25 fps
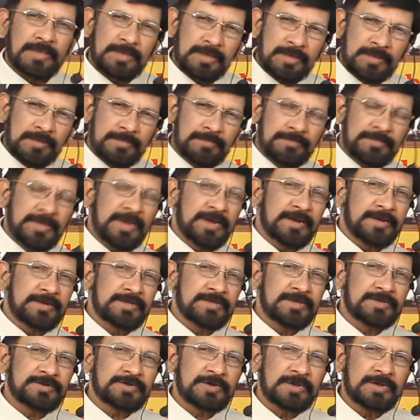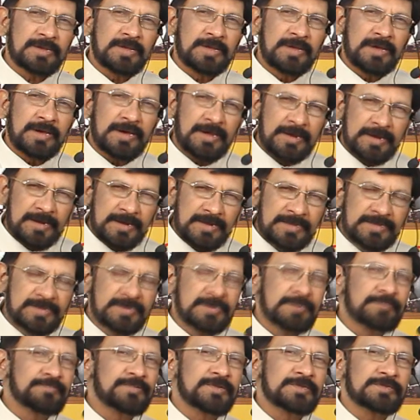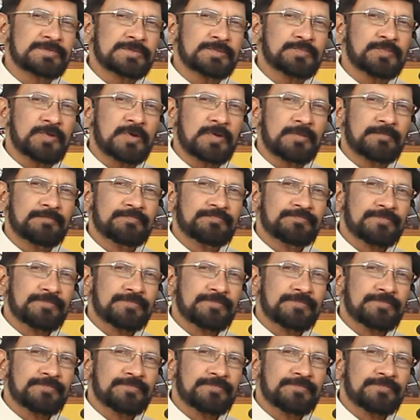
Make it a rigid principle.